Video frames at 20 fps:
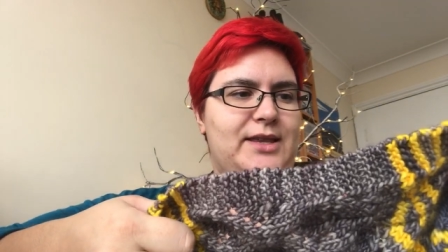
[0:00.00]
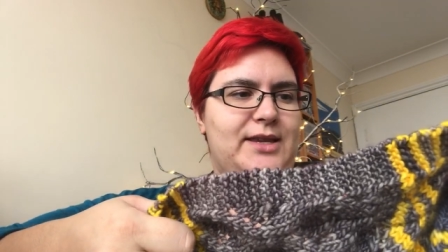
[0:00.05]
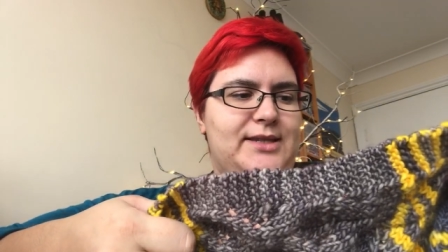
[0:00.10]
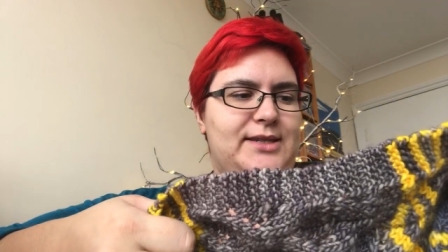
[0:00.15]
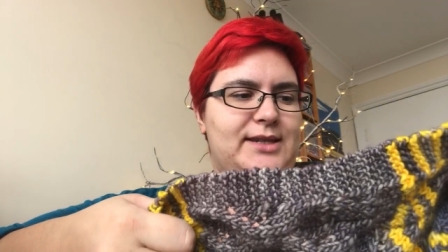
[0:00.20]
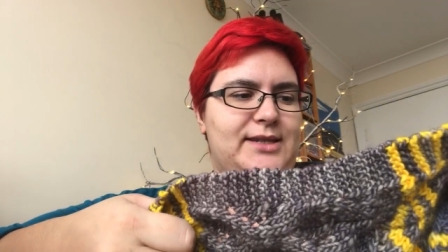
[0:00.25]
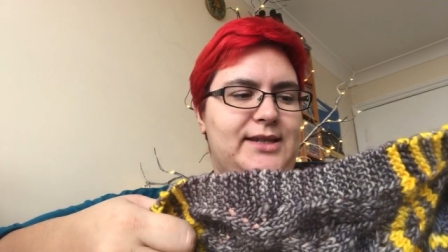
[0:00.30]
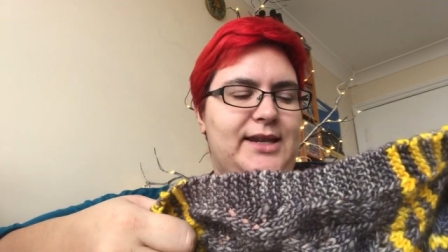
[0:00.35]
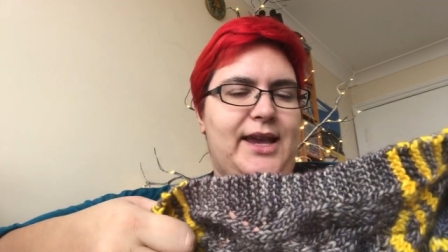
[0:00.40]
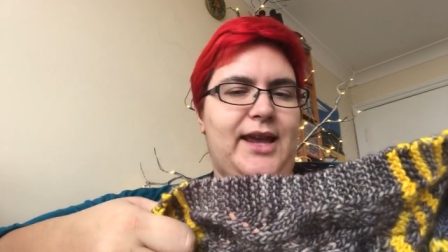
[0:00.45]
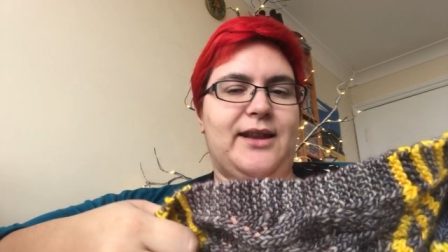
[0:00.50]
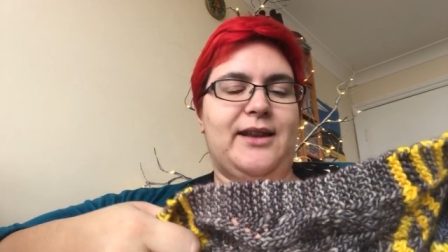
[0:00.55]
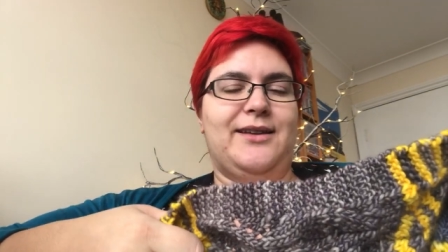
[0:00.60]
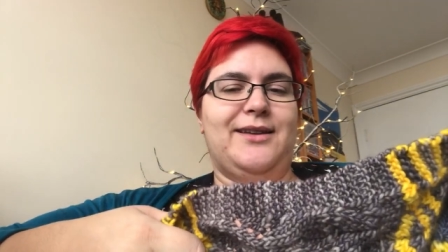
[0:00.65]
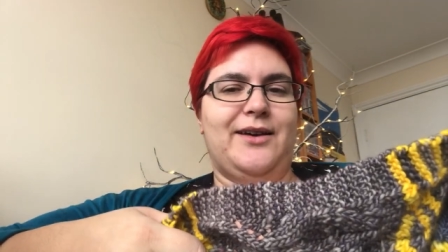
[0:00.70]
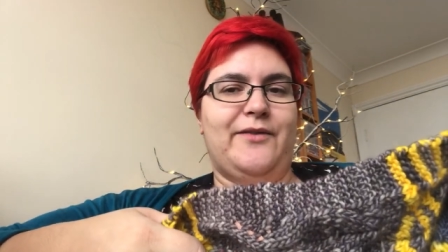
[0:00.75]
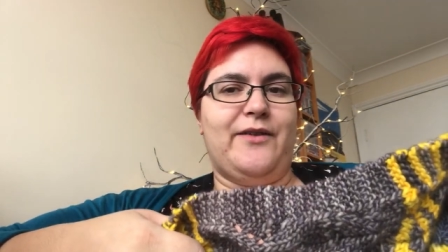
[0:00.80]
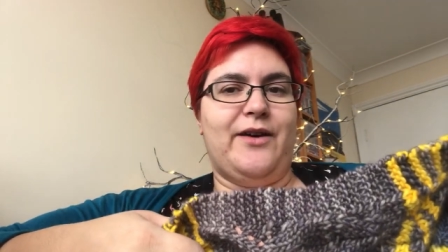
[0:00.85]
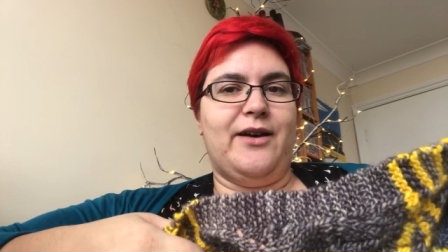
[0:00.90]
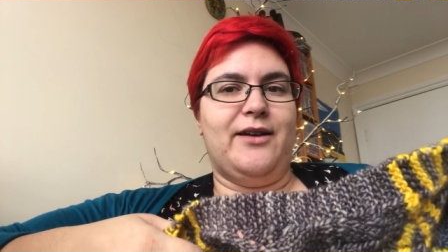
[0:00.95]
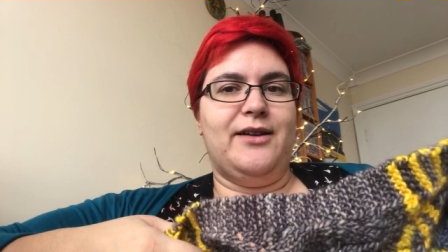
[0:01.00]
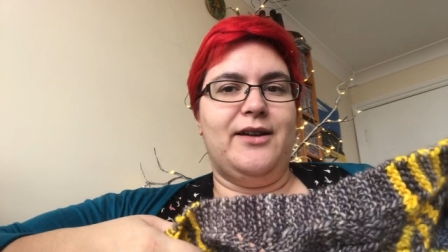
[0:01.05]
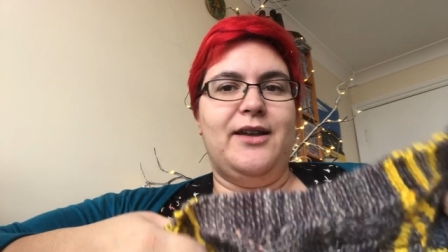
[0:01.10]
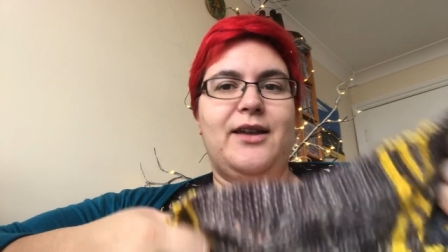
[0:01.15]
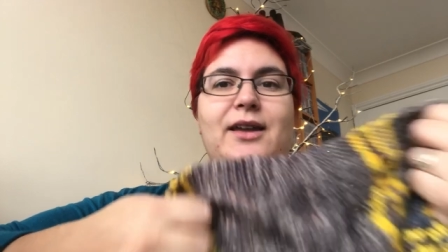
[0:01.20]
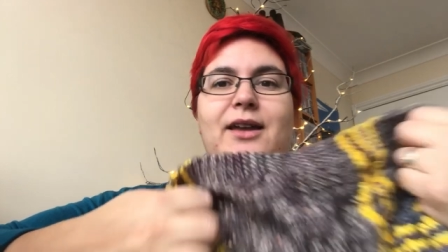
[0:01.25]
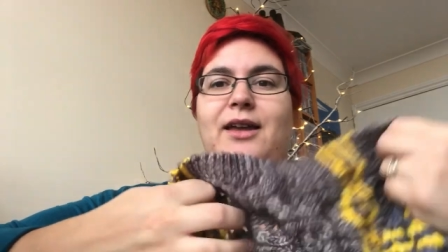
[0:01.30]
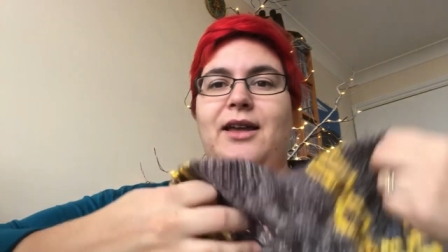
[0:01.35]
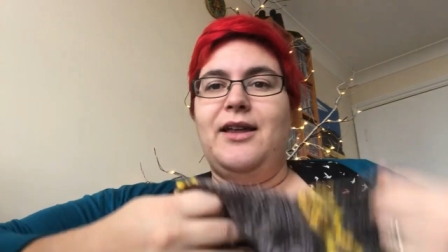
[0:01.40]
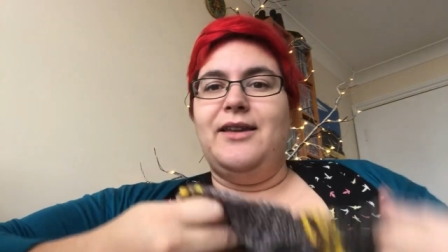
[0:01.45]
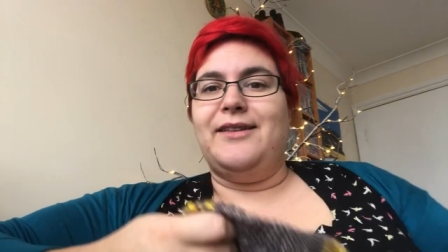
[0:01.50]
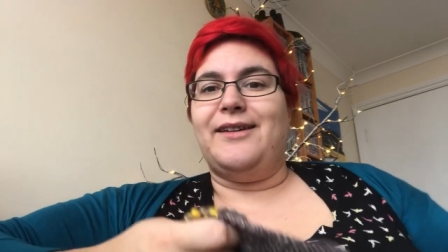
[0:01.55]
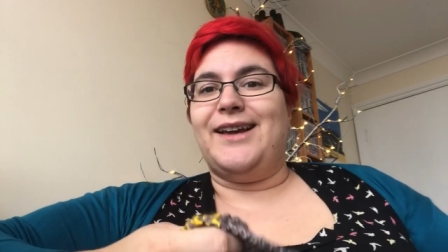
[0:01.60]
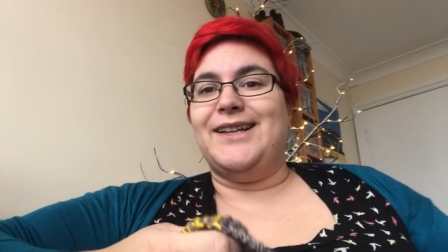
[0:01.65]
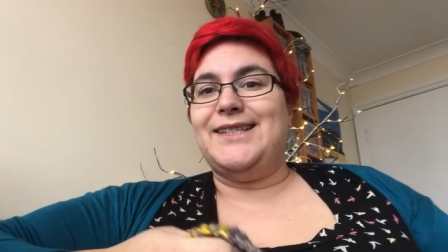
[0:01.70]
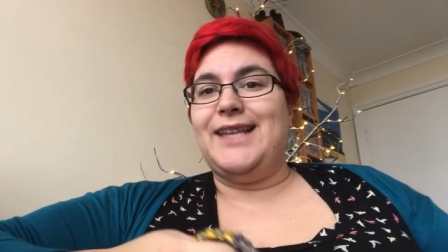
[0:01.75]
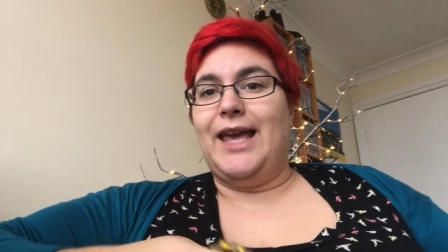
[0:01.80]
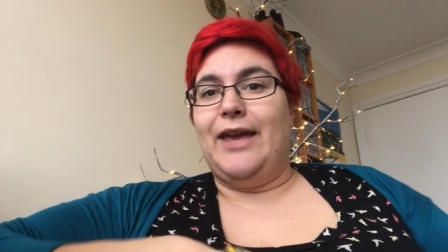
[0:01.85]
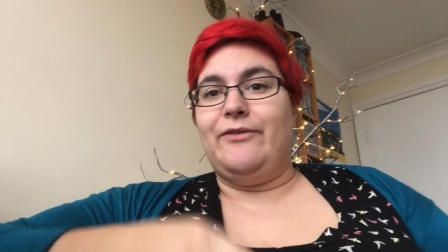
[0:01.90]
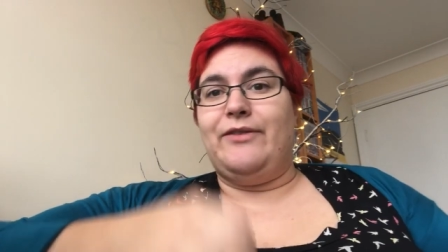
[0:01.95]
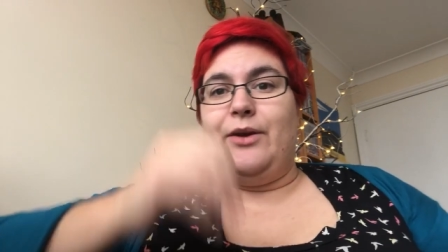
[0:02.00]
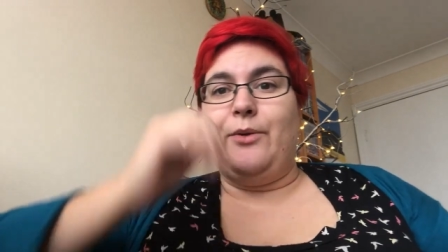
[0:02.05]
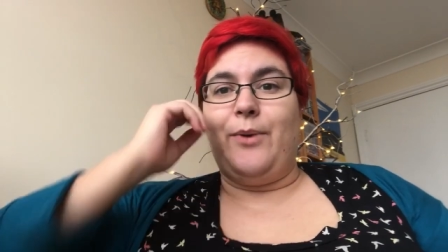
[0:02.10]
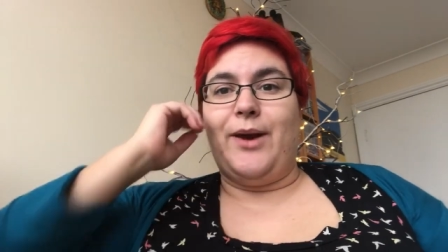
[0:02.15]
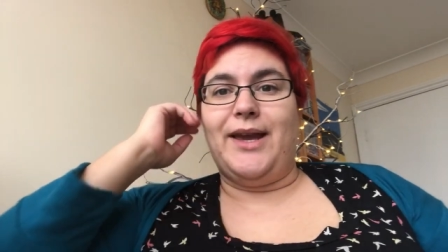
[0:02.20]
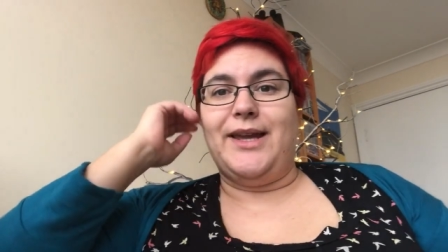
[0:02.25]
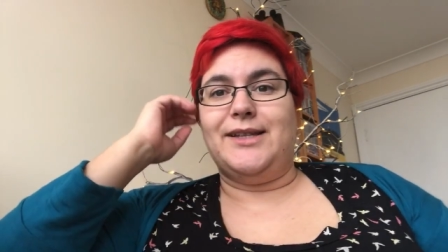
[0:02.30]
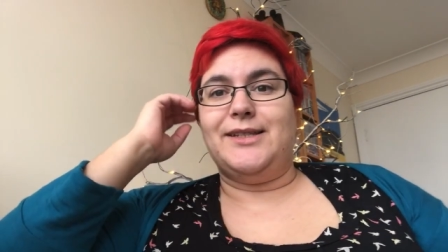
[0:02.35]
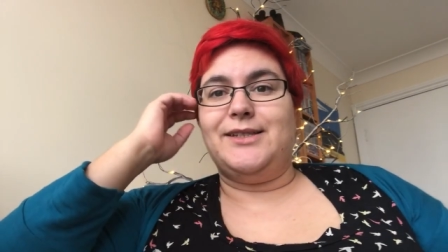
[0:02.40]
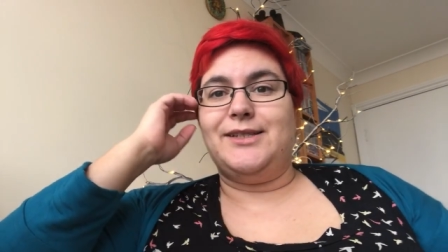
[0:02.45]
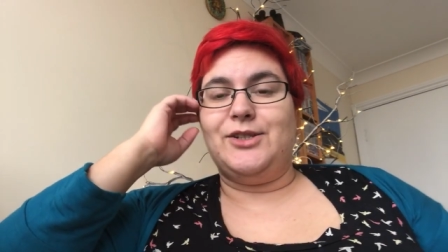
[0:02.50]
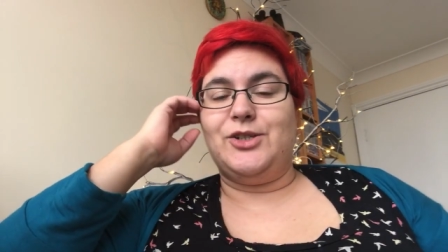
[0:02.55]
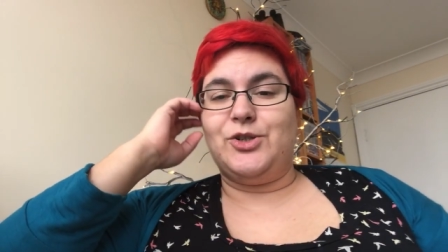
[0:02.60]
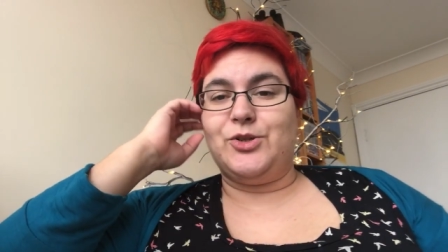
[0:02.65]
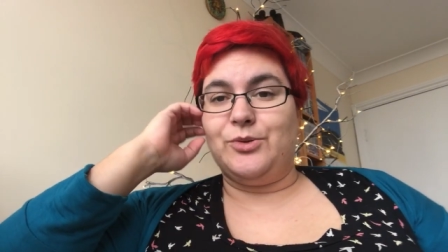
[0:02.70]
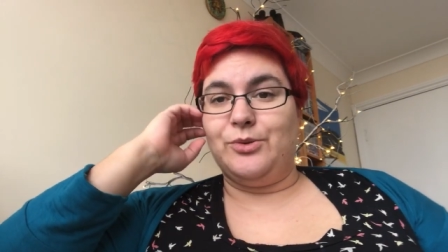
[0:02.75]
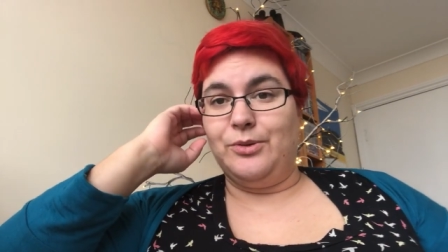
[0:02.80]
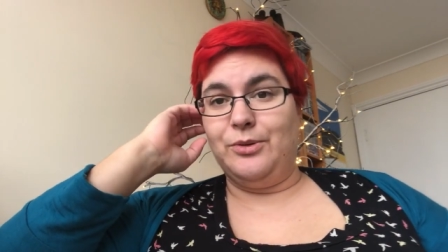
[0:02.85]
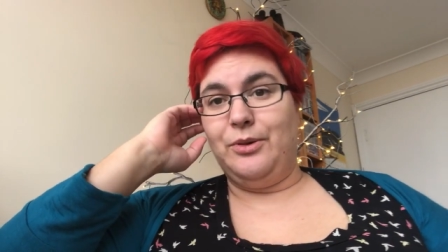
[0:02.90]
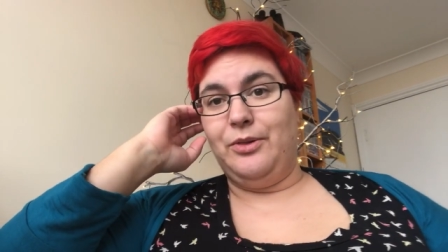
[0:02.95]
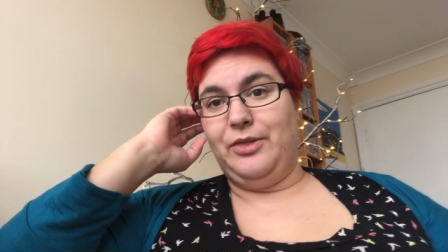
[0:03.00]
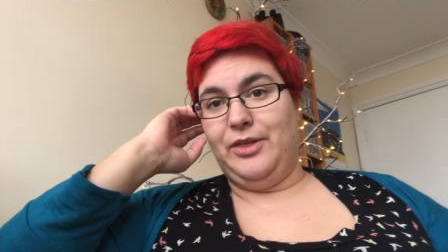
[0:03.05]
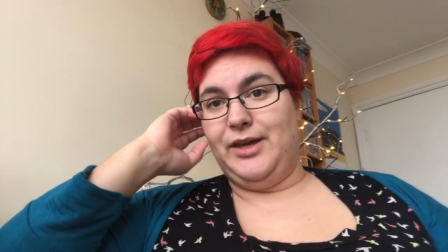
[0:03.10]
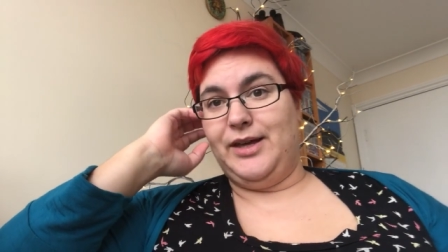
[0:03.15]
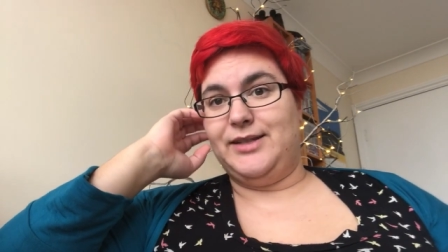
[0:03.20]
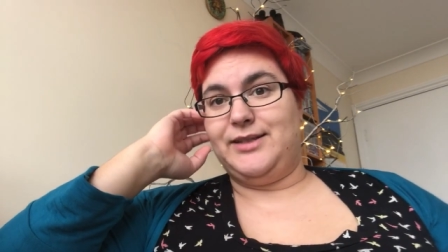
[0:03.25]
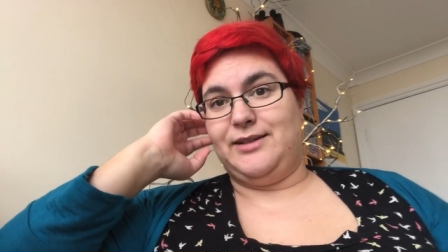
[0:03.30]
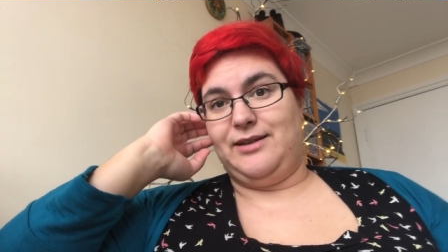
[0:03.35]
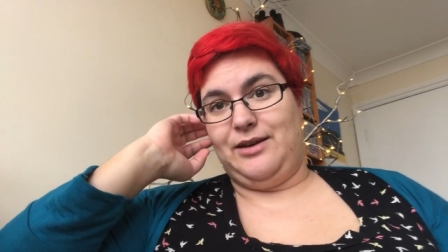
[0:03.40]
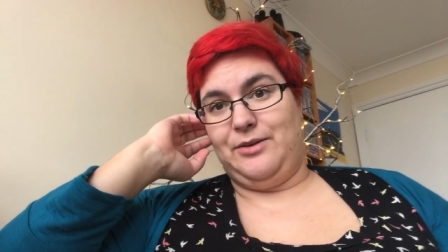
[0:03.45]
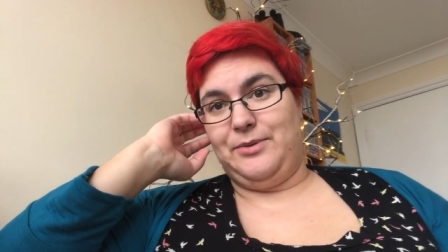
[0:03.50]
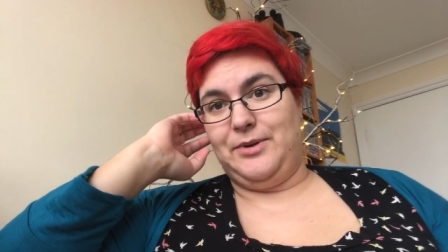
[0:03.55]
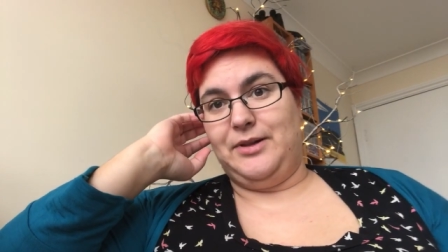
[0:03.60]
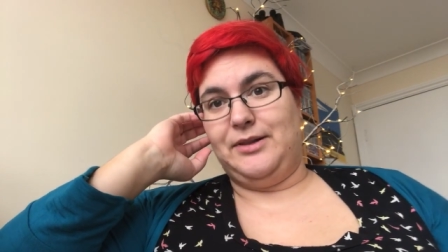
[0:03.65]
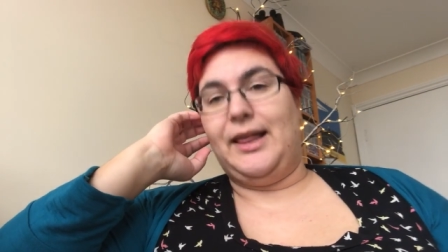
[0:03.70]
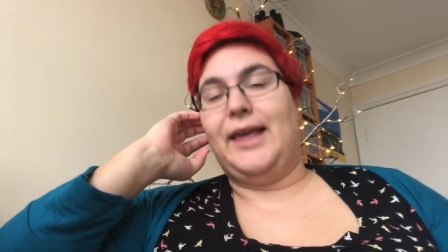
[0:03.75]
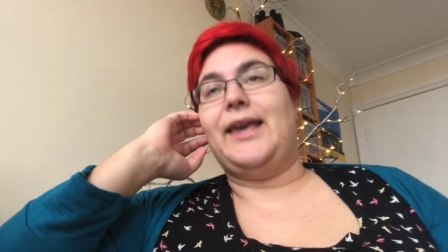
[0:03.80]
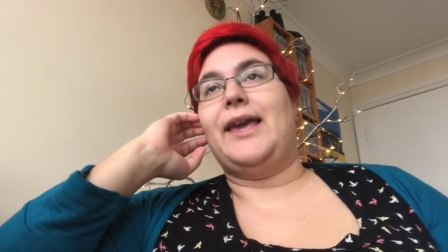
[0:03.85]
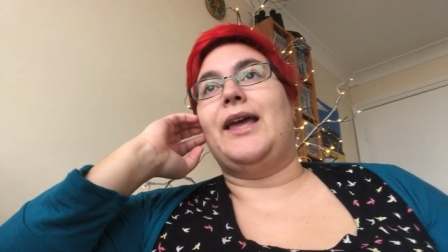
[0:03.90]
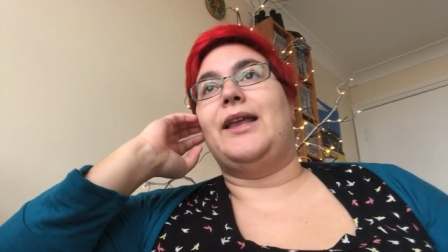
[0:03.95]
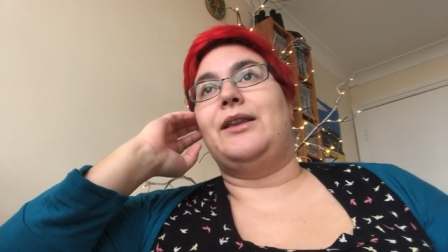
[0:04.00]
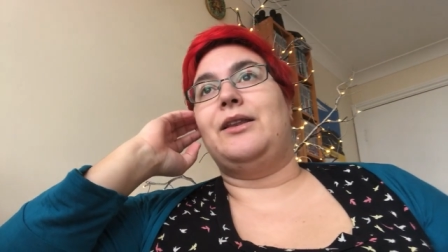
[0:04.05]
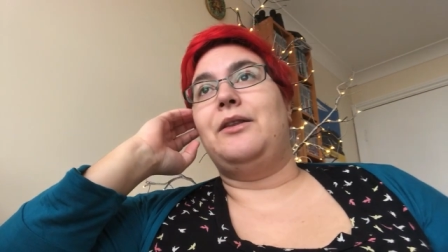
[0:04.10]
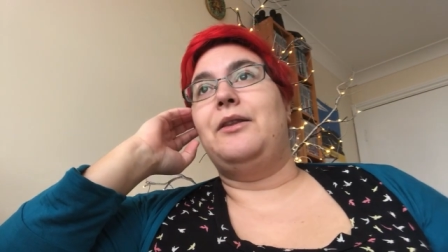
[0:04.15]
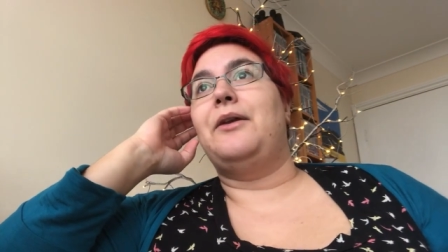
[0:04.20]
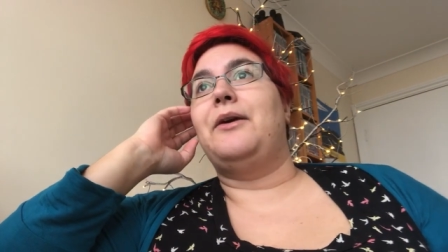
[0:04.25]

This is, again, another nice heavyweight shawl that I will, again,